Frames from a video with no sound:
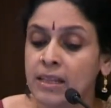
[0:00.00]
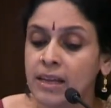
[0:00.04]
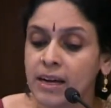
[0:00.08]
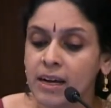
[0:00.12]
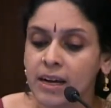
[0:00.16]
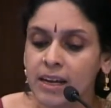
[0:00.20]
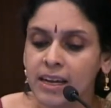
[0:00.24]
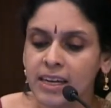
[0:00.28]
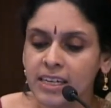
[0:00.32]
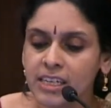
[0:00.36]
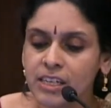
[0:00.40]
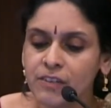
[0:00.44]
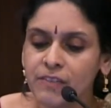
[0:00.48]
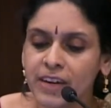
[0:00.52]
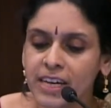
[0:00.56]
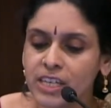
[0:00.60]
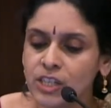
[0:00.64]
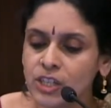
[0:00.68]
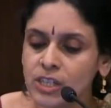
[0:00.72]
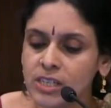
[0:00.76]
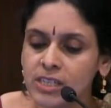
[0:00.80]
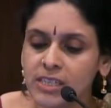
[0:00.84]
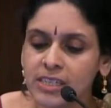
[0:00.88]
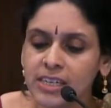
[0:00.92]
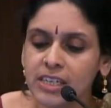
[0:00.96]
The collective
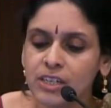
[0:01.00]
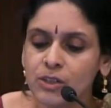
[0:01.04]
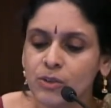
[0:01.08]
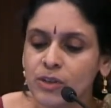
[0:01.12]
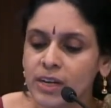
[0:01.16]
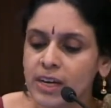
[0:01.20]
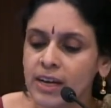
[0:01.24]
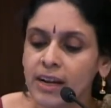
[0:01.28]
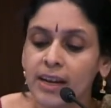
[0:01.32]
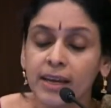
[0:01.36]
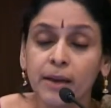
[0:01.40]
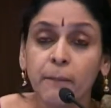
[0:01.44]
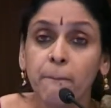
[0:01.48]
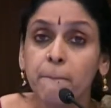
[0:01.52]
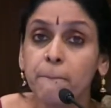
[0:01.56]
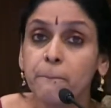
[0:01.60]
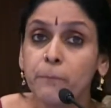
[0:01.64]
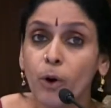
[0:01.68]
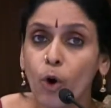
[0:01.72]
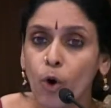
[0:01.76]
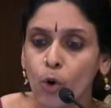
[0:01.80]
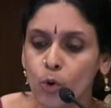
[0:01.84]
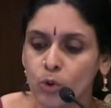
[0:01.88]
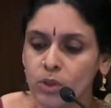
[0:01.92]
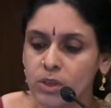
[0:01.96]
agency to
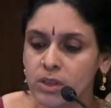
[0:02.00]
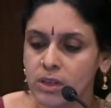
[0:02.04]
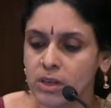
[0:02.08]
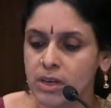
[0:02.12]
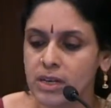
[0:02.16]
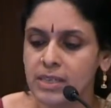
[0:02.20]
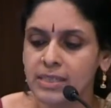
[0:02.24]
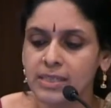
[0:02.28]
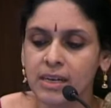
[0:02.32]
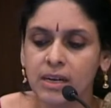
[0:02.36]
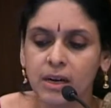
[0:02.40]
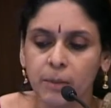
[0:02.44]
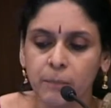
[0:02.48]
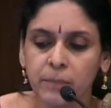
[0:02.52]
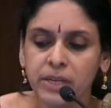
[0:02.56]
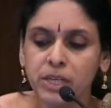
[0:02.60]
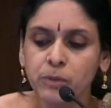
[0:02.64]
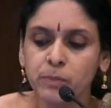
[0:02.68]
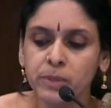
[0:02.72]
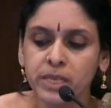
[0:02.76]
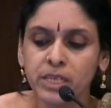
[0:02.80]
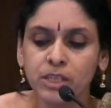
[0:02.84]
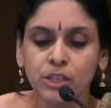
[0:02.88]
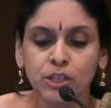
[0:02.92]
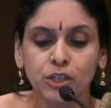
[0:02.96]
reclaim both is a
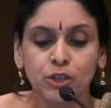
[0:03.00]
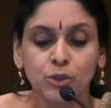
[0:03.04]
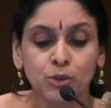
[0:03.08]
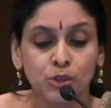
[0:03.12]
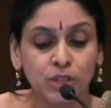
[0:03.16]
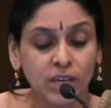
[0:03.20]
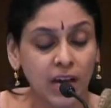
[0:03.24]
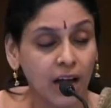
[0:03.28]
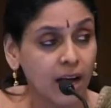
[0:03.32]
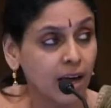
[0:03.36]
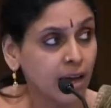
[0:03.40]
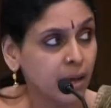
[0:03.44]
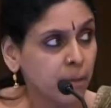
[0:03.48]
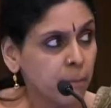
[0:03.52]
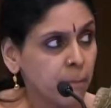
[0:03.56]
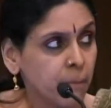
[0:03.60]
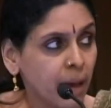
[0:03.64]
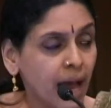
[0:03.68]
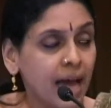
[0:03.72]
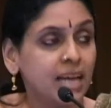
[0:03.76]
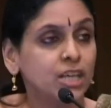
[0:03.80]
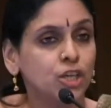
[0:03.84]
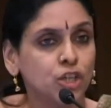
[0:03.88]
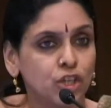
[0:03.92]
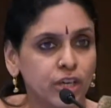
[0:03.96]
commitment to time
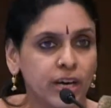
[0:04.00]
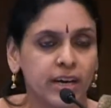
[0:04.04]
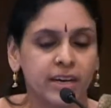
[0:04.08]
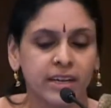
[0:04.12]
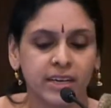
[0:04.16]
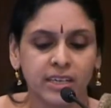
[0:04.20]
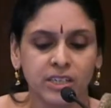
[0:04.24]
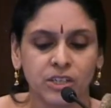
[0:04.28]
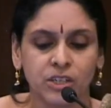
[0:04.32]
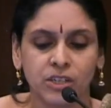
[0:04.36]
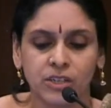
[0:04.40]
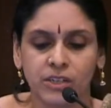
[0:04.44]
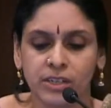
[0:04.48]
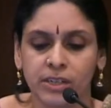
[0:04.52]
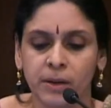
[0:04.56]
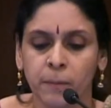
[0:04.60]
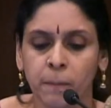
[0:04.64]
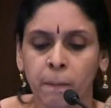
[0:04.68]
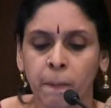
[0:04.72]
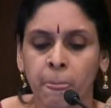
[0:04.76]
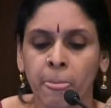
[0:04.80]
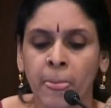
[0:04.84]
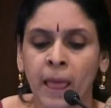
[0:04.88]
and shared history.